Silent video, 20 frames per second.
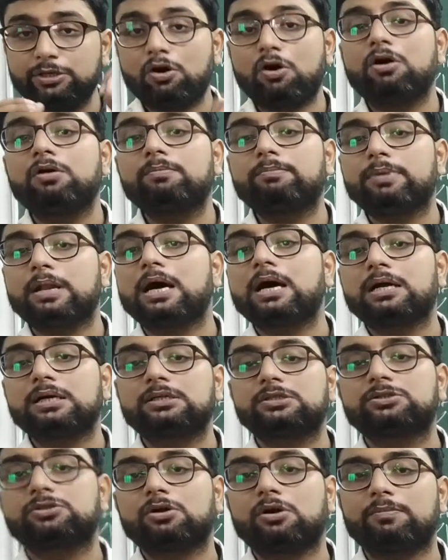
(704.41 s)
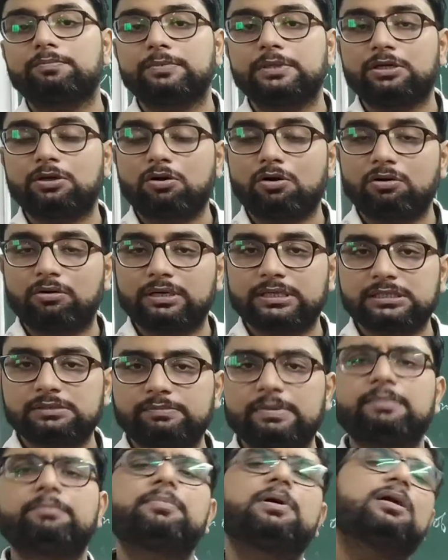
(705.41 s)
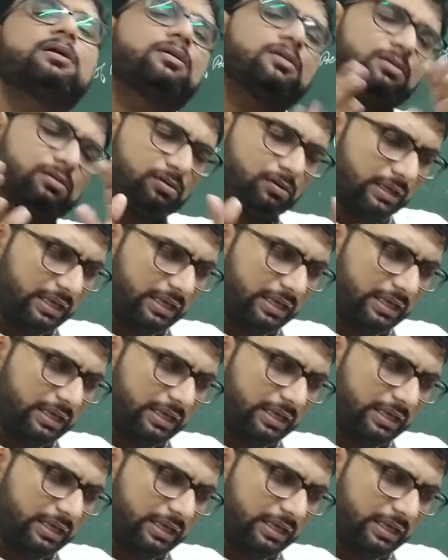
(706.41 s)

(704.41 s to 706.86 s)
young bloods of the Congress member,